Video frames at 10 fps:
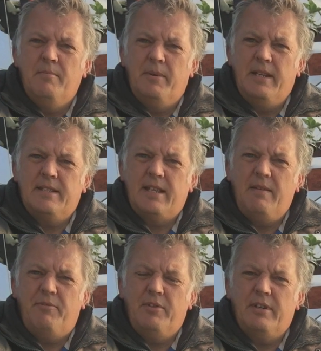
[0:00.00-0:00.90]
but it's
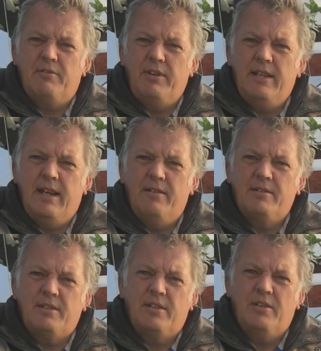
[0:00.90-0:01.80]
safer in a
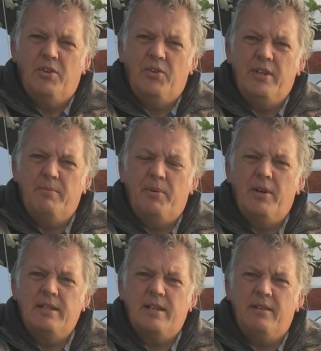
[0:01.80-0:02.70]
greenhouse or in a
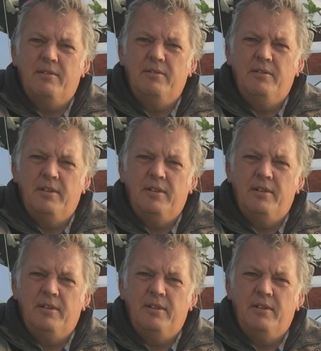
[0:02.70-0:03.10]
polytunnel.